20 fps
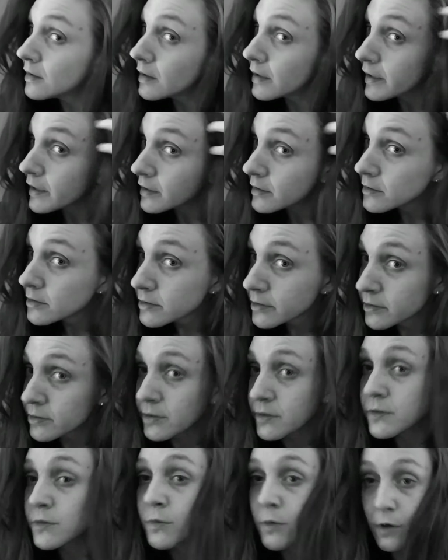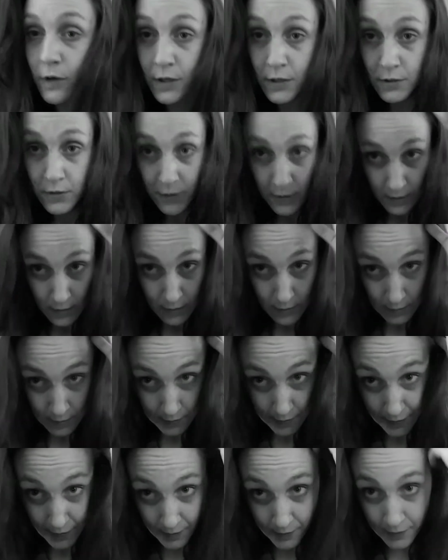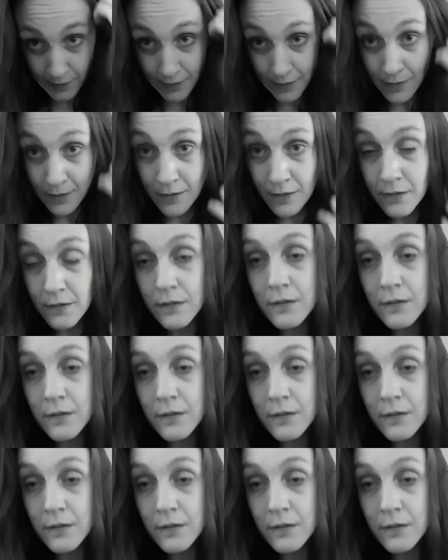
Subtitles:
I actually just washed it, and